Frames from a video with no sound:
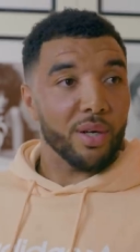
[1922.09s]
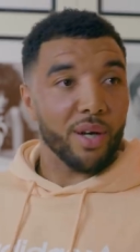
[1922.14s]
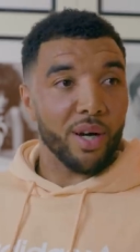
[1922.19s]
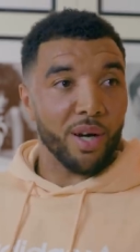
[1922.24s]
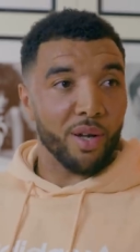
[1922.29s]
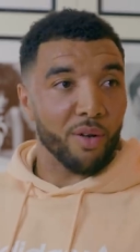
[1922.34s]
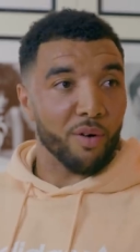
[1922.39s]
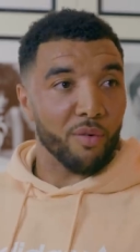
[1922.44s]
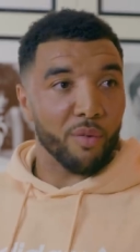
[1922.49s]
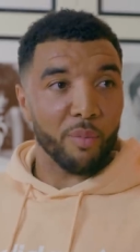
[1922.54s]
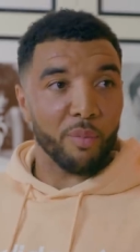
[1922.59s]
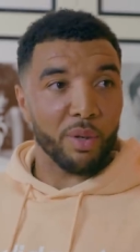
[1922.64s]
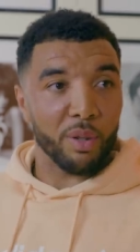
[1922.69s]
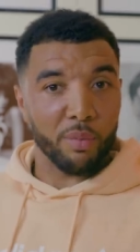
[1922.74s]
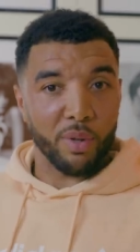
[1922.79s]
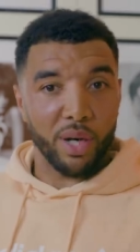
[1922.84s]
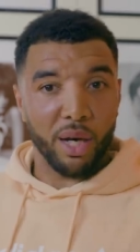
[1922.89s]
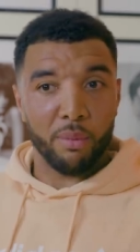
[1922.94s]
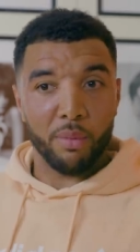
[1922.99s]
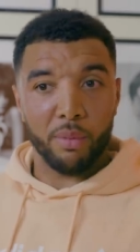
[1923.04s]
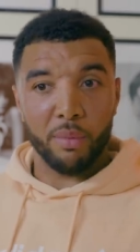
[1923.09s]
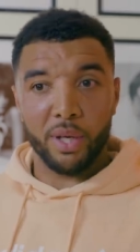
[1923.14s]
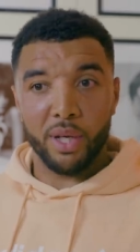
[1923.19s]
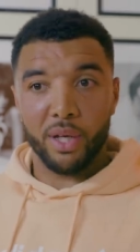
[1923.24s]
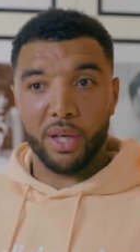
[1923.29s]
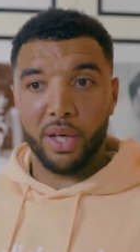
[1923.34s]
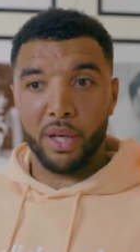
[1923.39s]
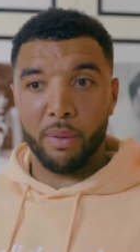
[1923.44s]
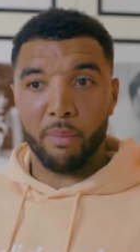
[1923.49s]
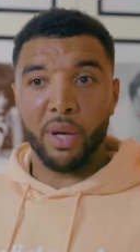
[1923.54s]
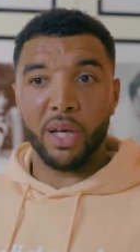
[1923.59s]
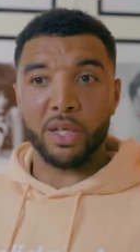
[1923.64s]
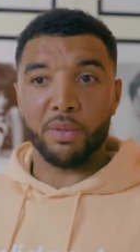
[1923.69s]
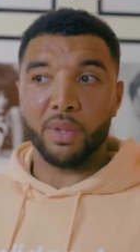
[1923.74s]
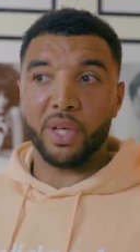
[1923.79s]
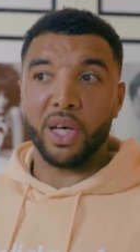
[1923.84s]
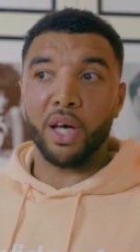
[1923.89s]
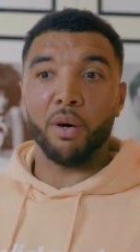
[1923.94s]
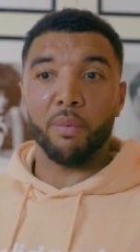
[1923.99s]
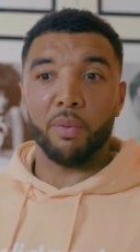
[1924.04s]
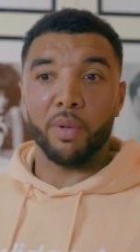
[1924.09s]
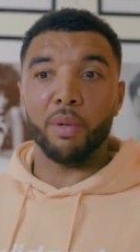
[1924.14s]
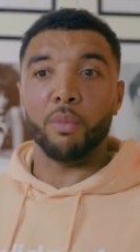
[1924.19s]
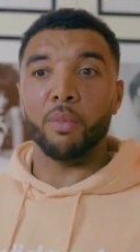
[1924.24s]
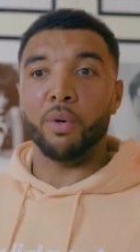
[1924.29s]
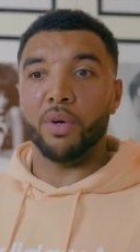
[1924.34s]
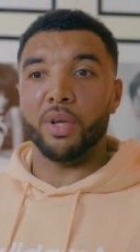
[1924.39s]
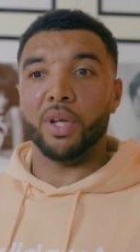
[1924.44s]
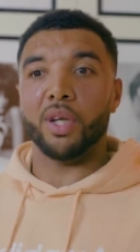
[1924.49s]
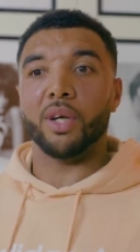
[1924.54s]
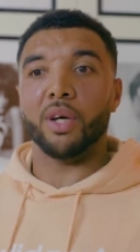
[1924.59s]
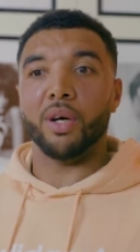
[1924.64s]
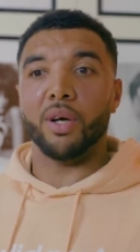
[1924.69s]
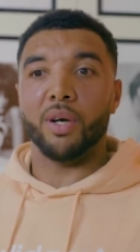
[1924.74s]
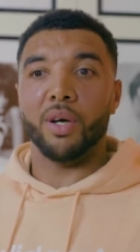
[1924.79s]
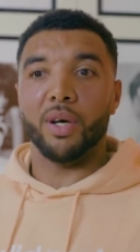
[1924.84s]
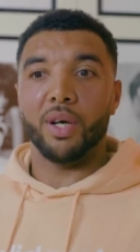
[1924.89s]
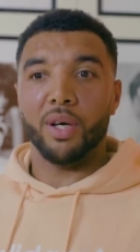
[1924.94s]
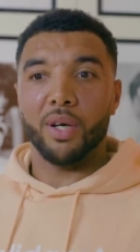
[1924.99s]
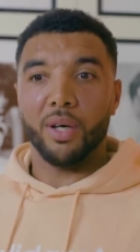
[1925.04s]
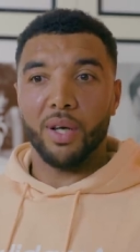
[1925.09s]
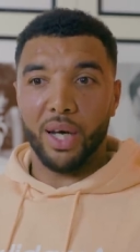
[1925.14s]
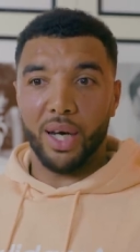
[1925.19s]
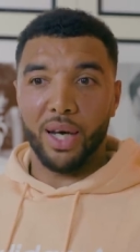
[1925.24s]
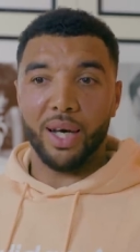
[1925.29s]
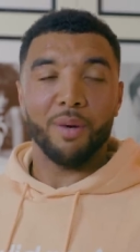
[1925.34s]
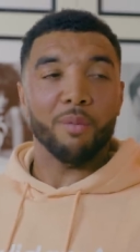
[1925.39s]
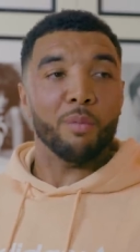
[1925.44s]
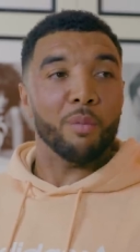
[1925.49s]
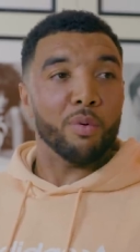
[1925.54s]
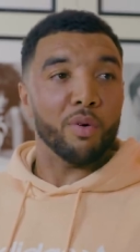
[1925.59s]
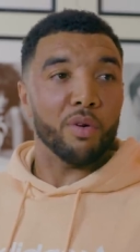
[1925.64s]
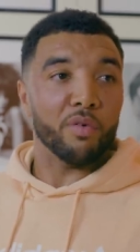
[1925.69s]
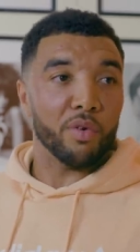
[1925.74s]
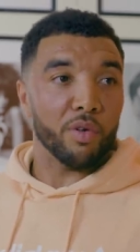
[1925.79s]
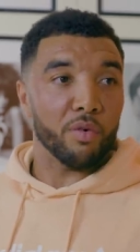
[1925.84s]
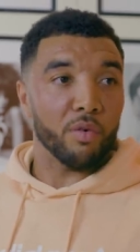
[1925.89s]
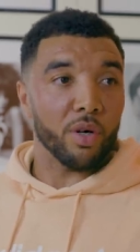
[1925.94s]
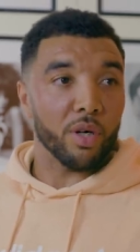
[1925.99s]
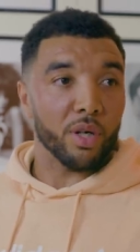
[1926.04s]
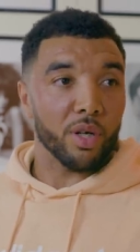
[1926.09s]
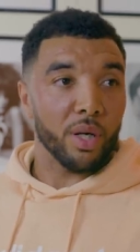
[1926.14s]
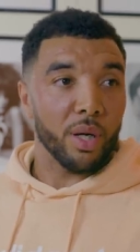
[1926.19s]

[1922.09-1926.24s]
I love when people hammer me. It makes me get up in the morning and go, ha, and prove you wrong.